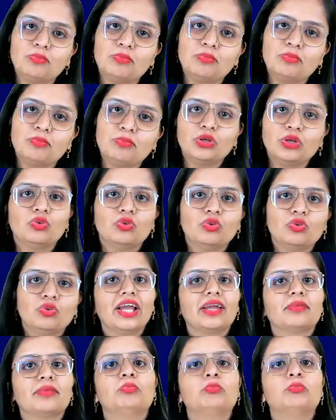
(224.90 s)
zero point two y,
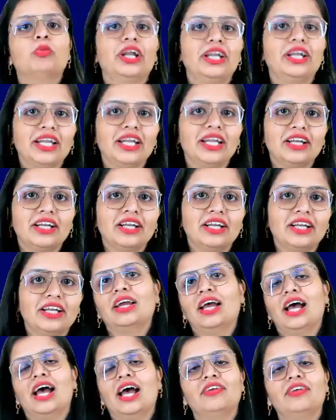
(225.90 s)
zero point eight y,
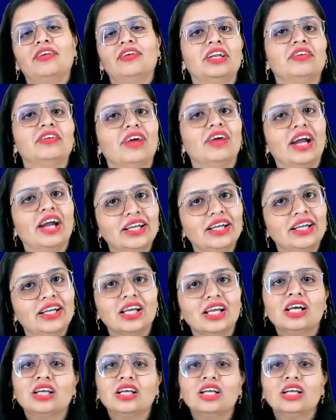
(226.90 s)
and we divide it.
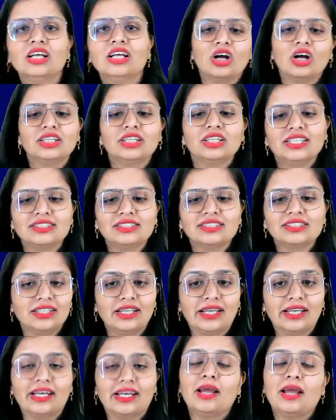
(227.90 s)
So, all these are
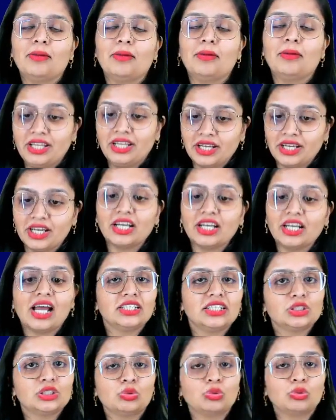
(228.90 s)
there. But here, I
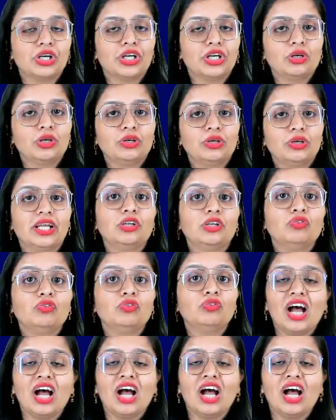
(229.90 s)
just wanted to tell you
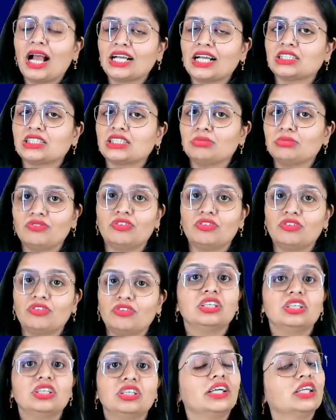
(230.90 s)
why maximum
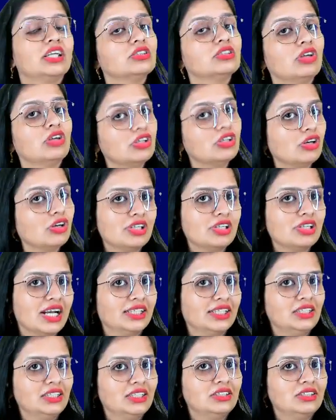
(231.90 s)
velocity does not occur at
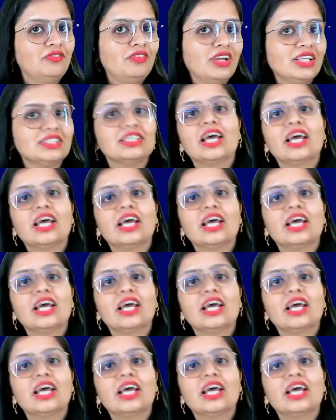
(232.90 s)
the surface.